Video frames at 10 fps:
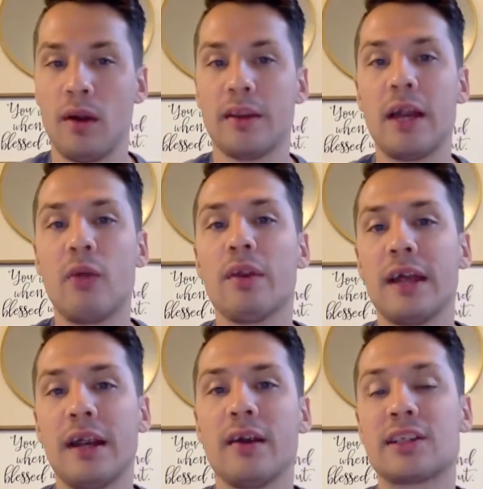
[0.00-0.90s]
They were
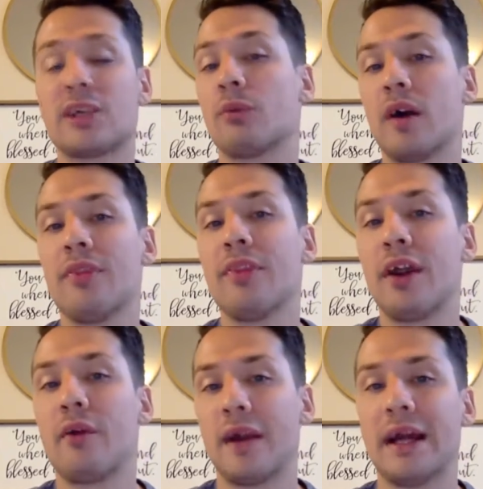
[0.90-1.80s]
there to run
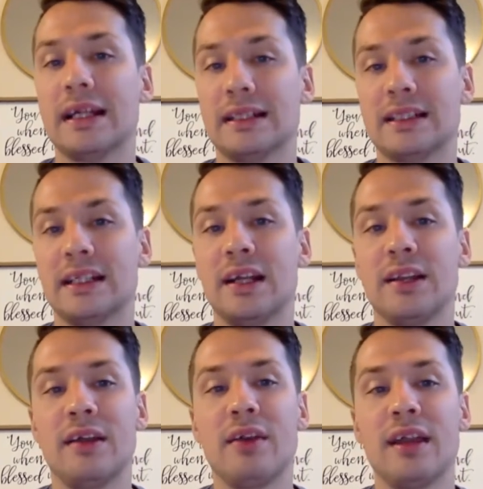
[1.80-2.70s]
their race. They
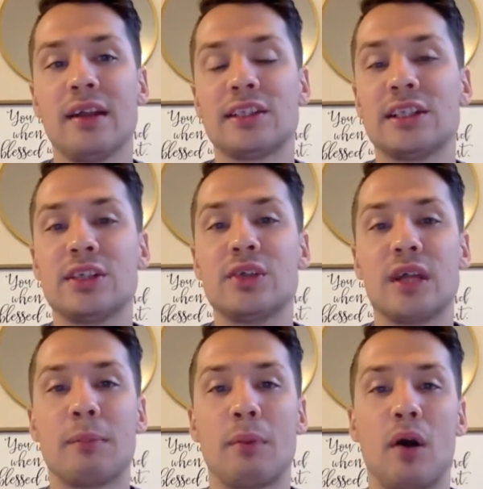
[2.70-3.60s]
were there to do their
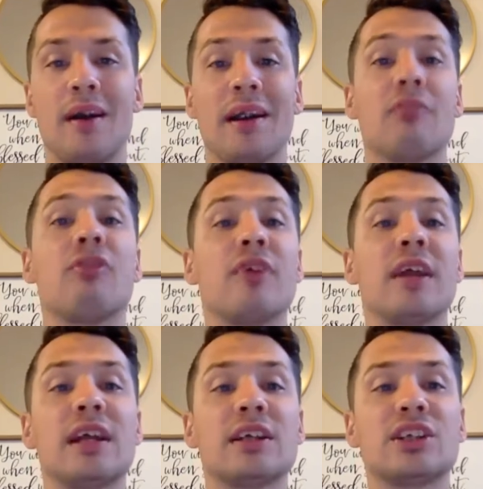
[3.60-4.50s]
part and
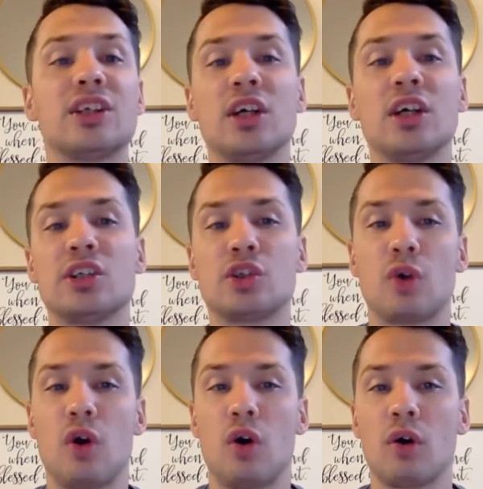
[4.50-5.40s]
finish
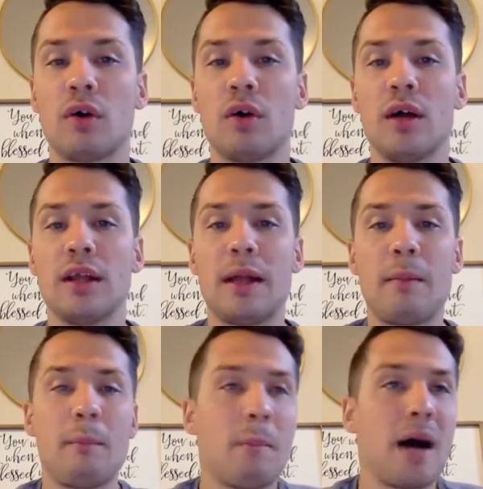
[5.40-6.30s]
strong. They
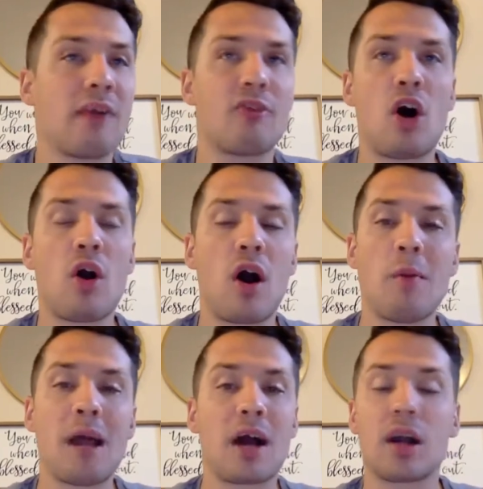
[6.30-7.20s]
might have known, oh, I'm
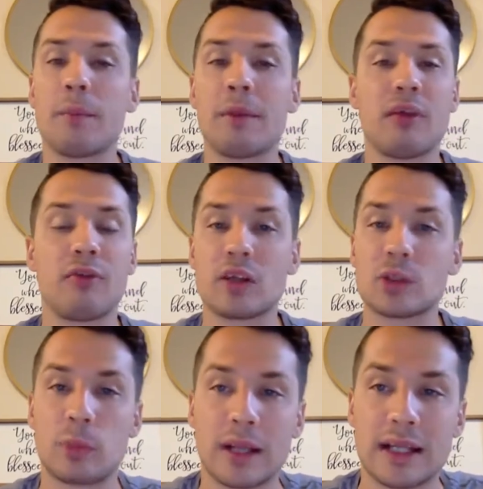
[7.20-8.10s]
not going to be in first
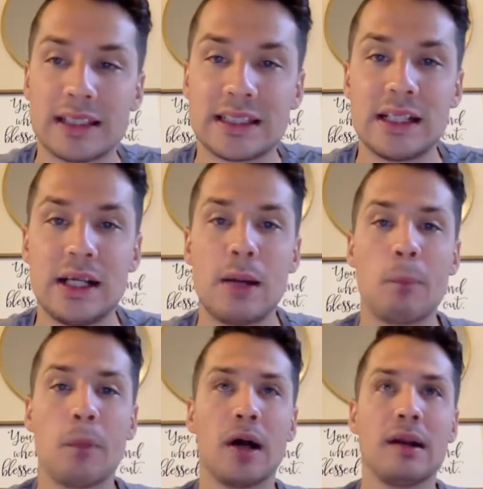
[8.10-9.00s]
place,
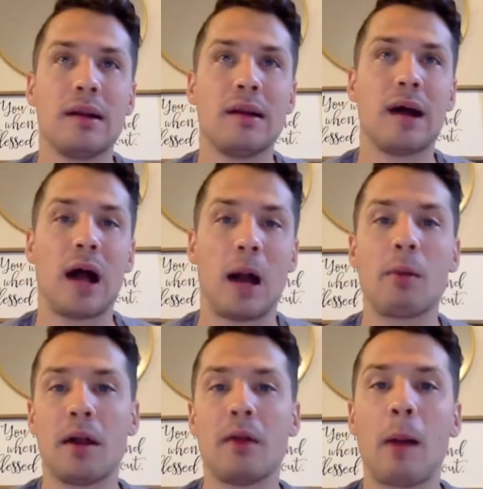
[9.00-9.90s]
but I'm
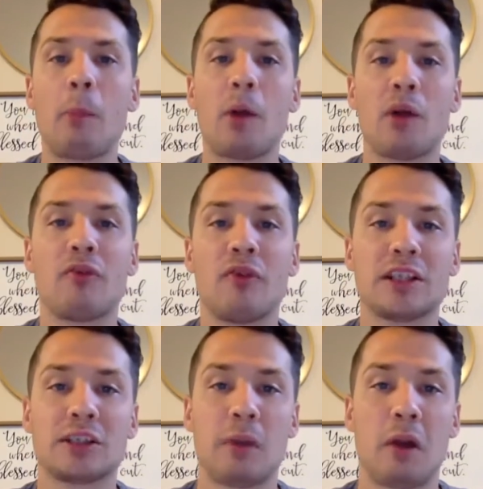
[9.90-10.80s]
gonna I'm gonna
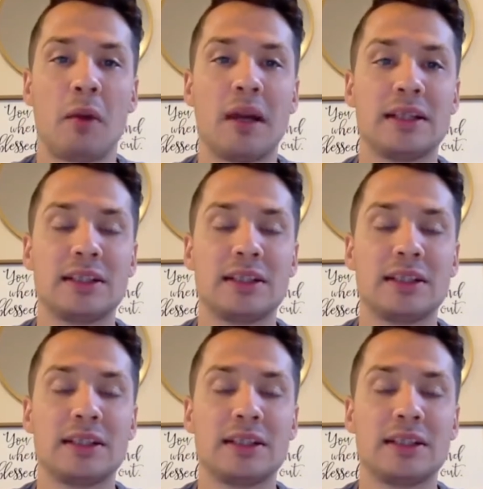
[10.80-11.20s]
finish my race.